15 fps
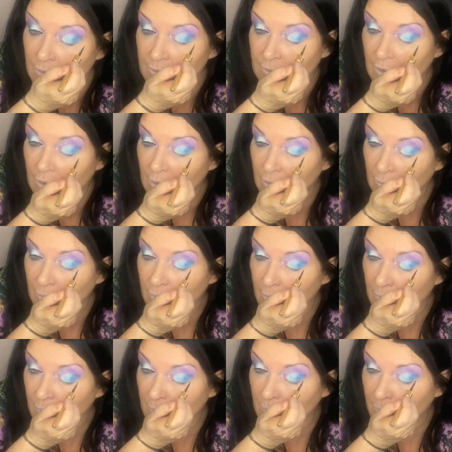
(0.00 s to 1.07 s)
So
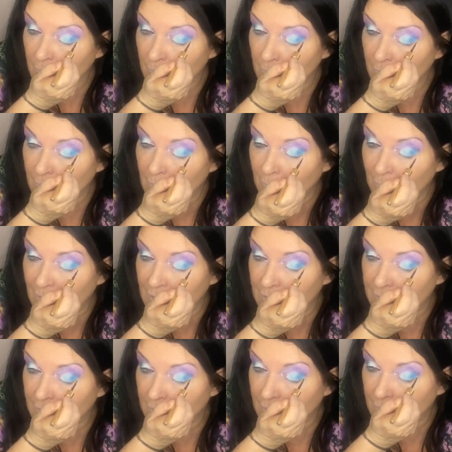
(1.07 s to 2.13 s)
that
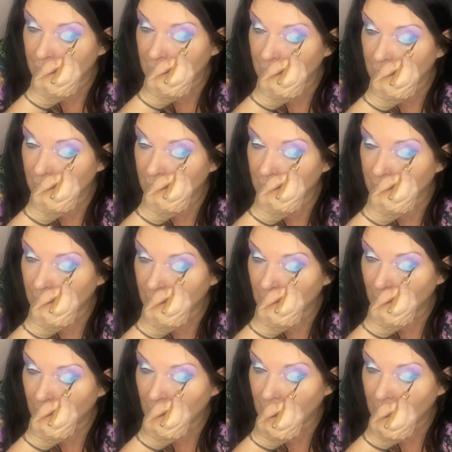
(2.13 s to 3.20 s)
made it took
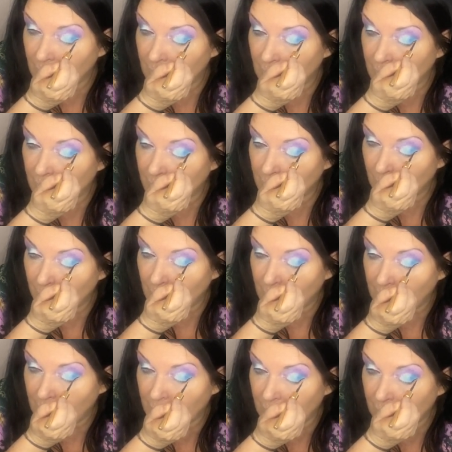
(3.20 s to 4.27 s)
them longer then to
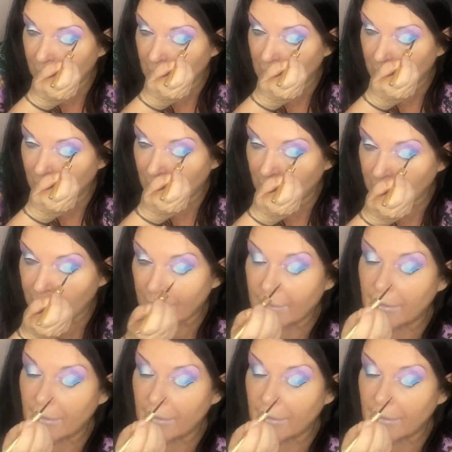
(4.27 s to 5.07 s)
pollinate the flowers,